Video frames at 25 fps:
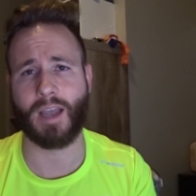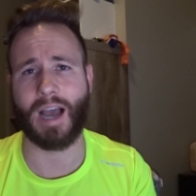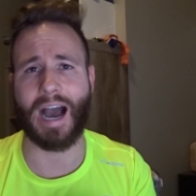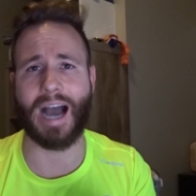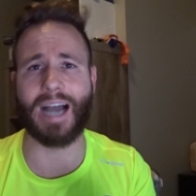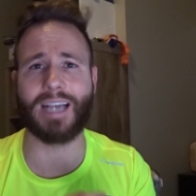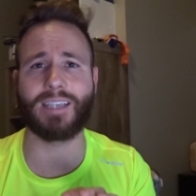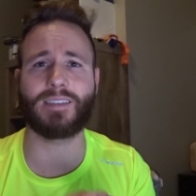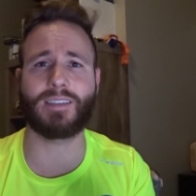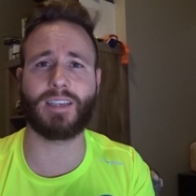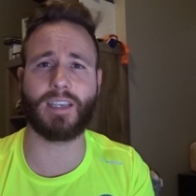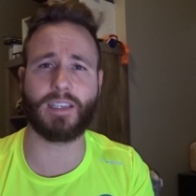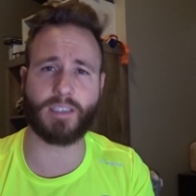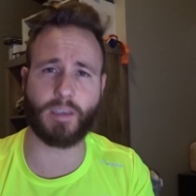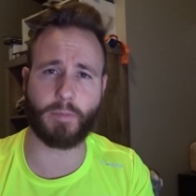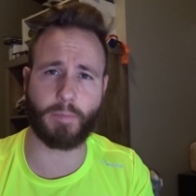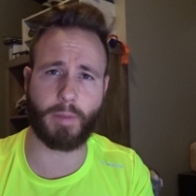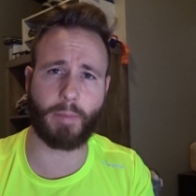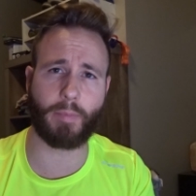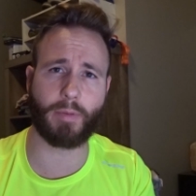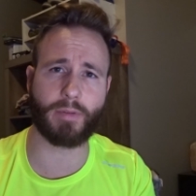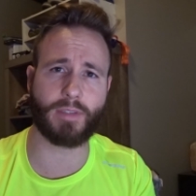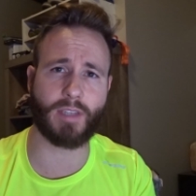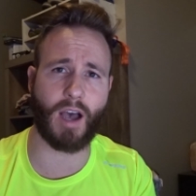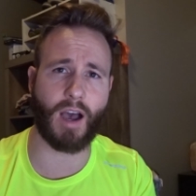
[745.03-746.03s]
I see some
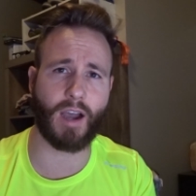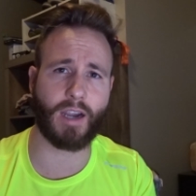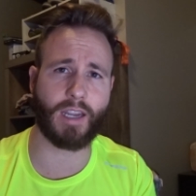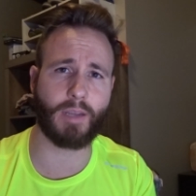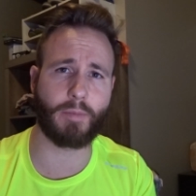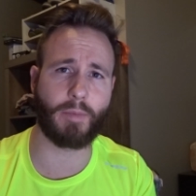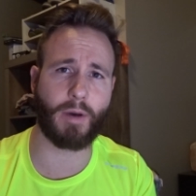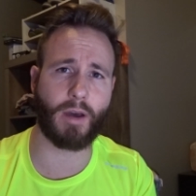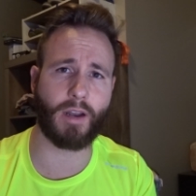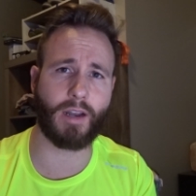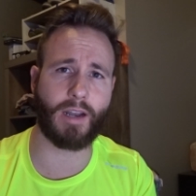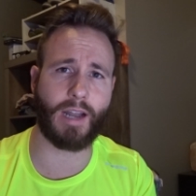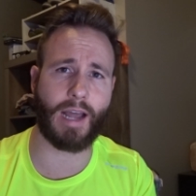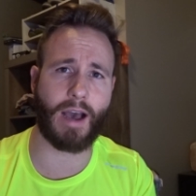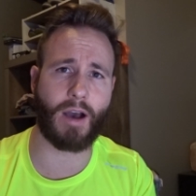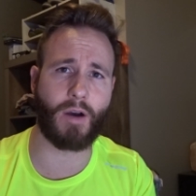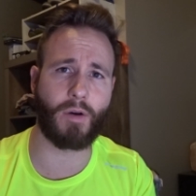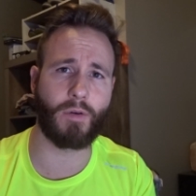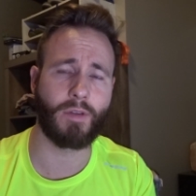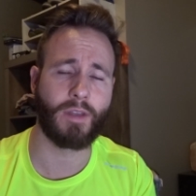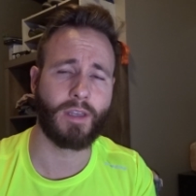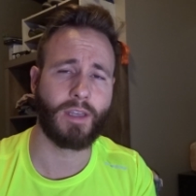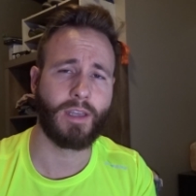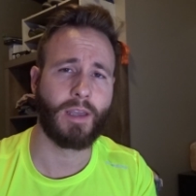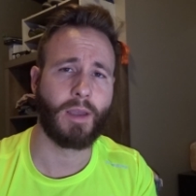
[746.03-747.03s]
people talking about it
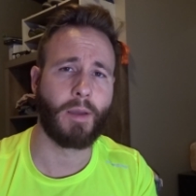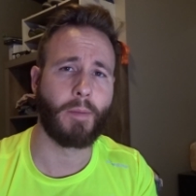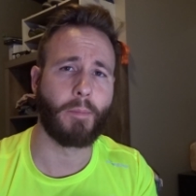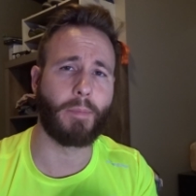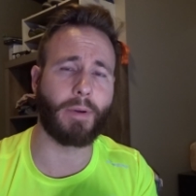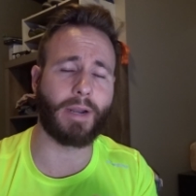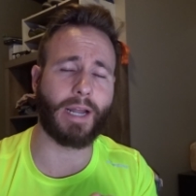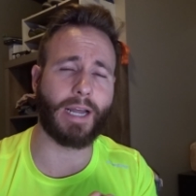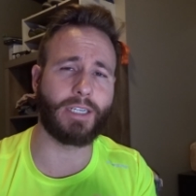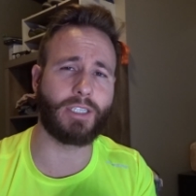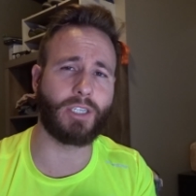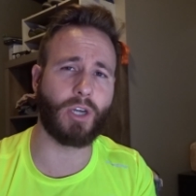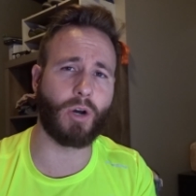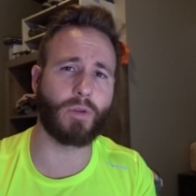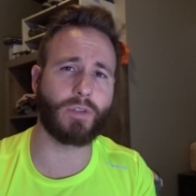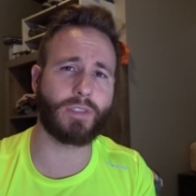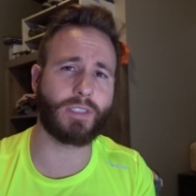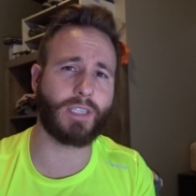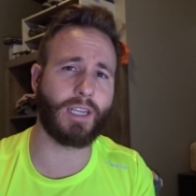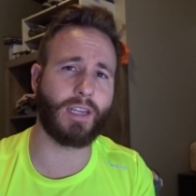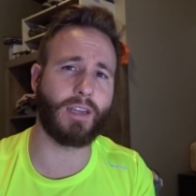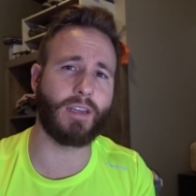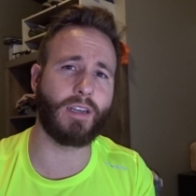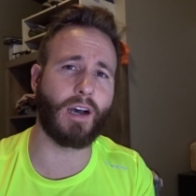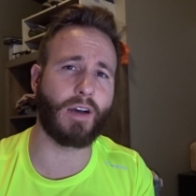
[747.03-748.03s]
now, but I don't
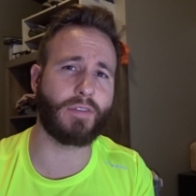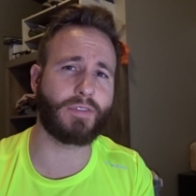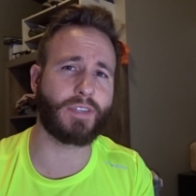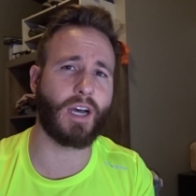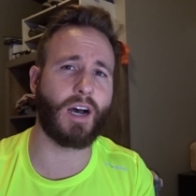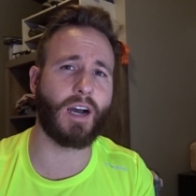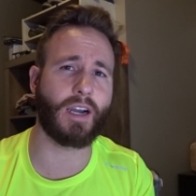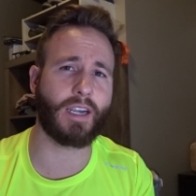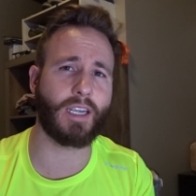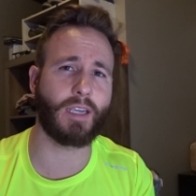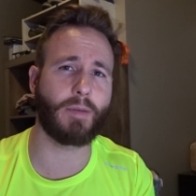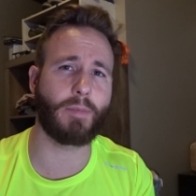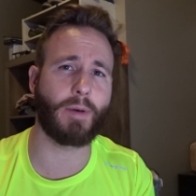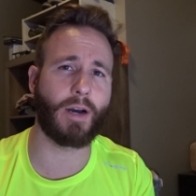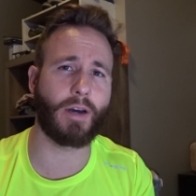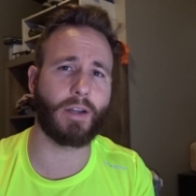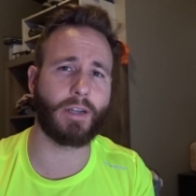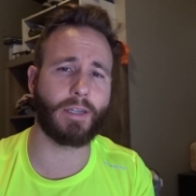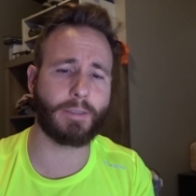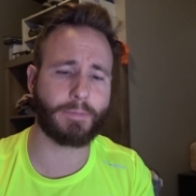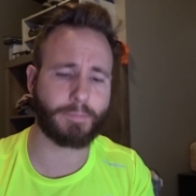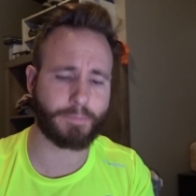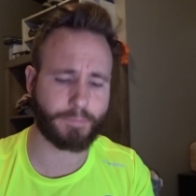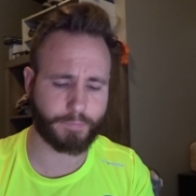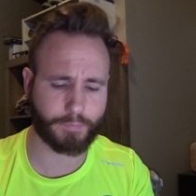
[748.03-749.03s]
see enough talking
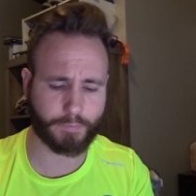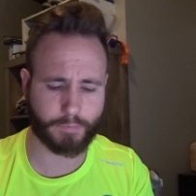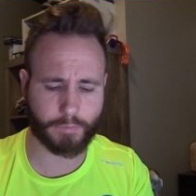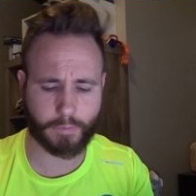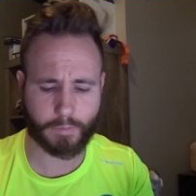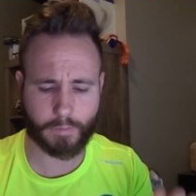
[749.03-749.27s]
about it.